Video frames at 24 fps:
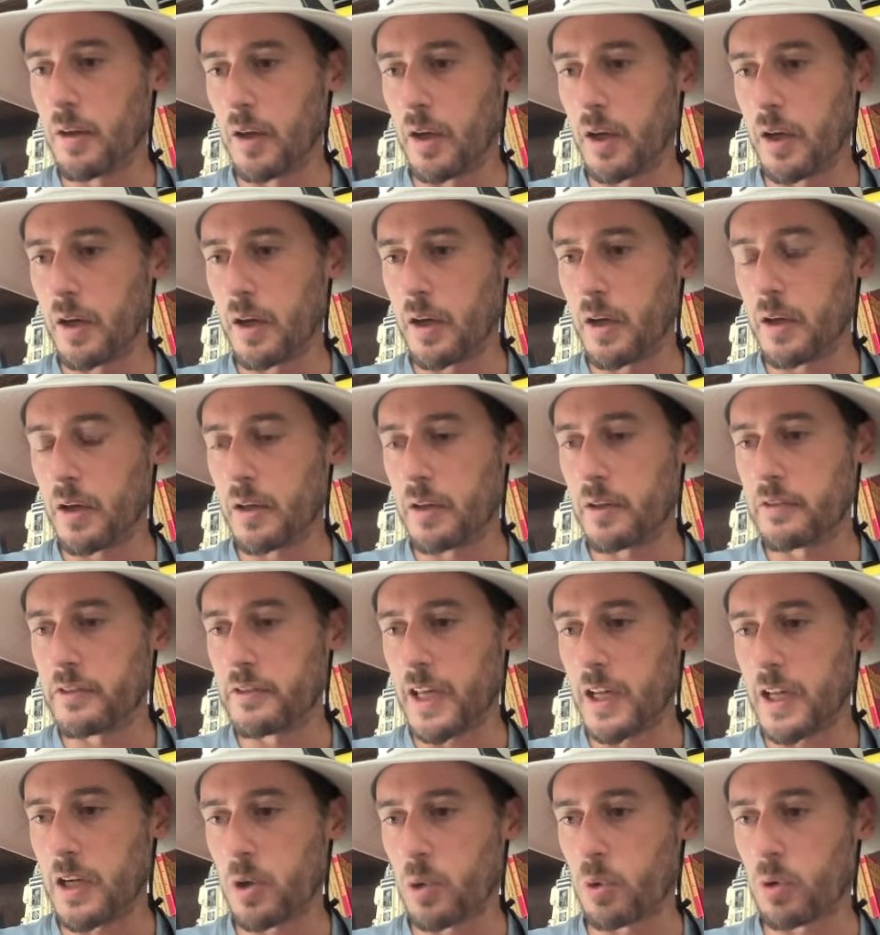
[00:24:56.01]

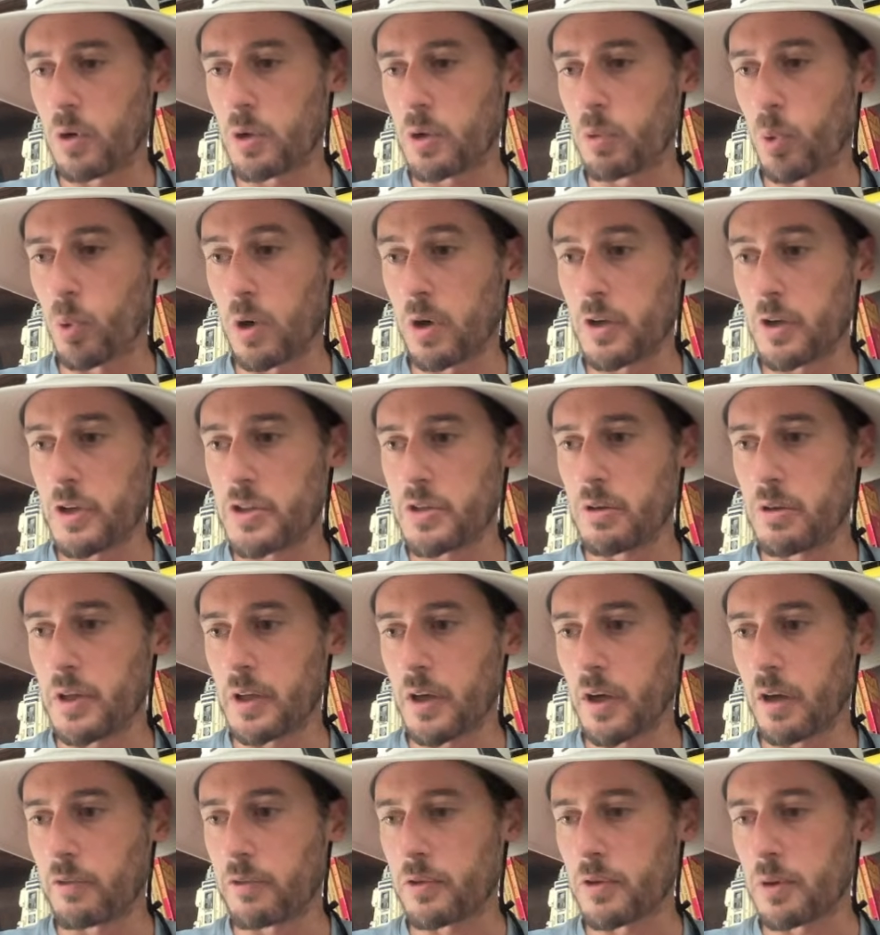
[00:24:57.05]
Dead Horde were shooting
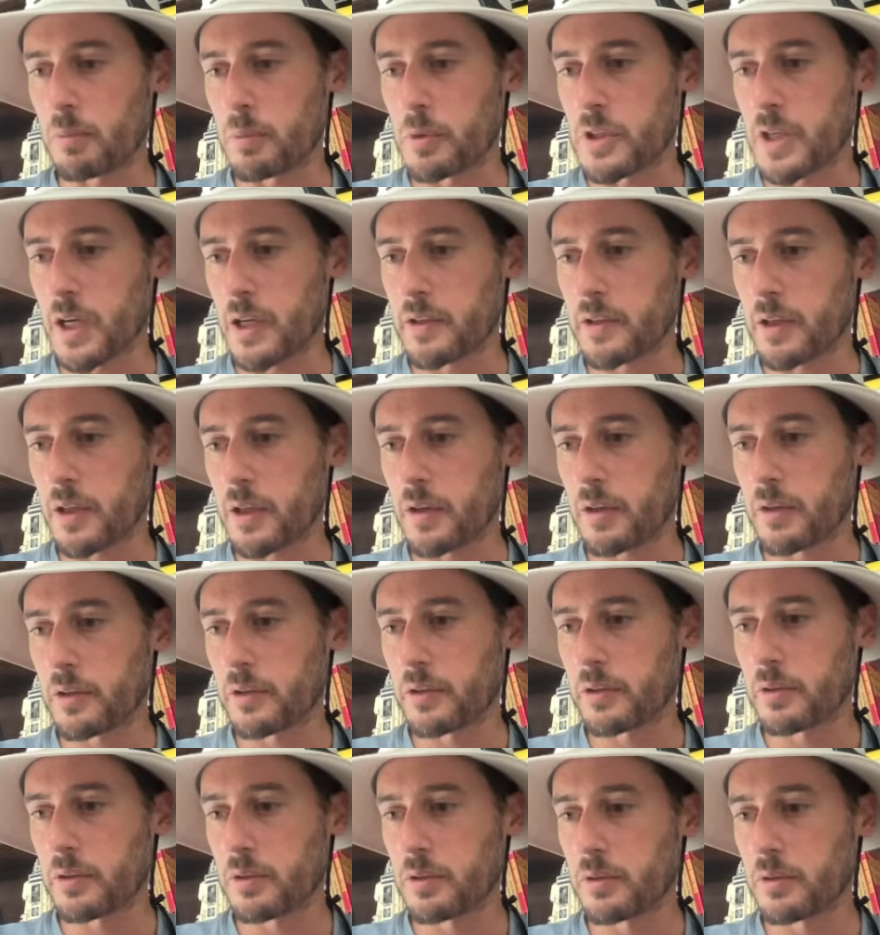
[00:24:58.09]
off her projectiles.